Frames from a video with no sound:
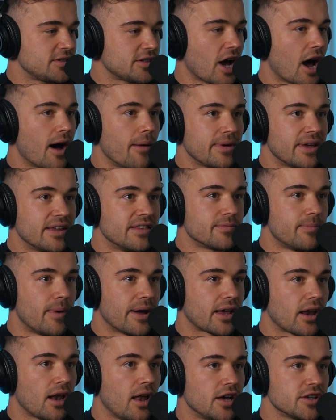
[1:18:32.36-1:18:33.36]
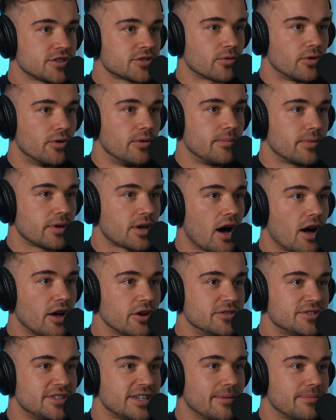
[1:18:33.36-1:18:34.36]
coming into my classroom.
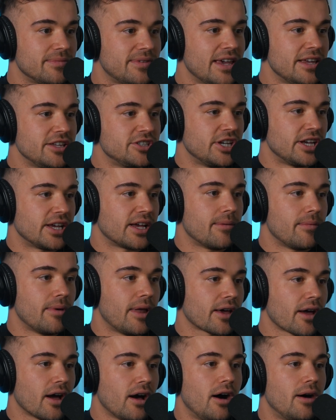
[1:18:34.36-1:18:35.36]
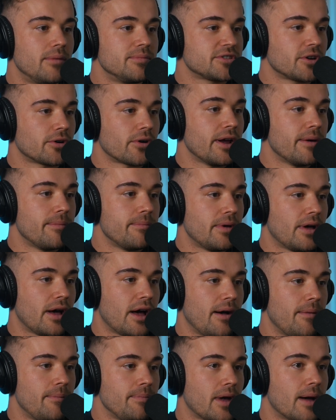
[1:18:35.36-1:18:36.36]
Can't you see I'm teaching? I'm like, oh, I'm sorry,
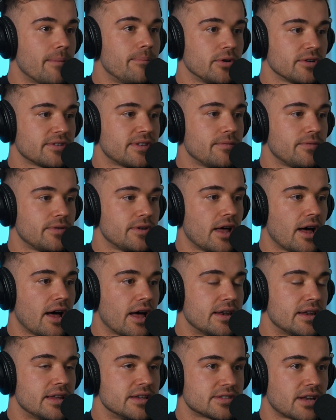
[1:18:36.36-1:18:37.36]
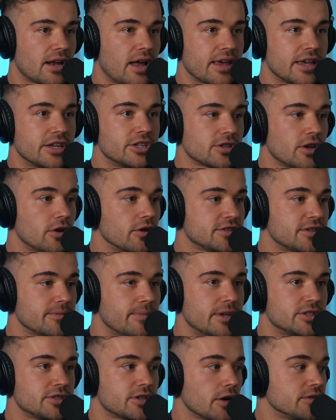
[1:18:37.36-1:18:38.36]
I'm booked in for 9. And he's like, he just looks at
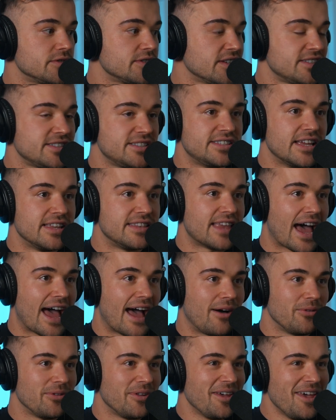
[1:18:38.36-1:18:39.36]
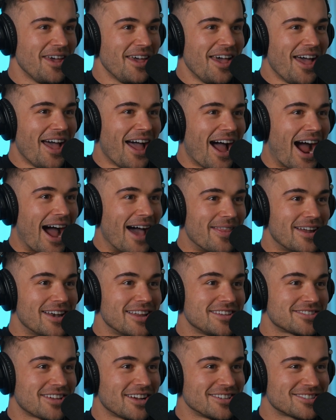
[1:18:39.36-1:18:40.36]
me and just goes, sit down. And then
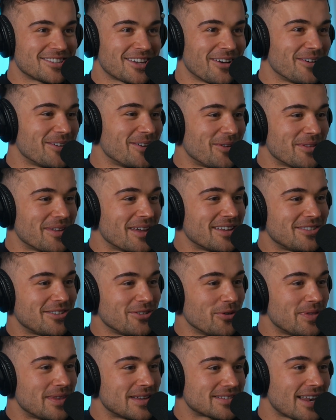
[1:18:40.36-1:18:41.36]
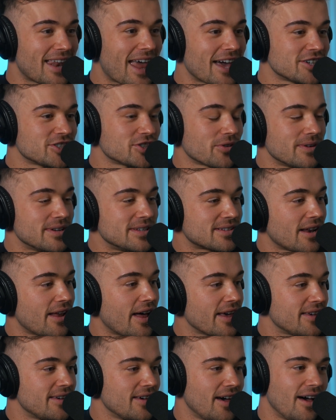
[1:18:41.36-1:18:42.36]
he starts going on there doing this lecture, and he's
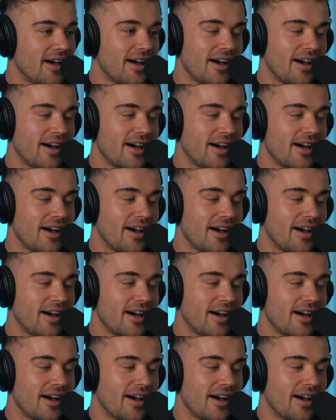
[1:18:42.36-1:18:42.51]
like,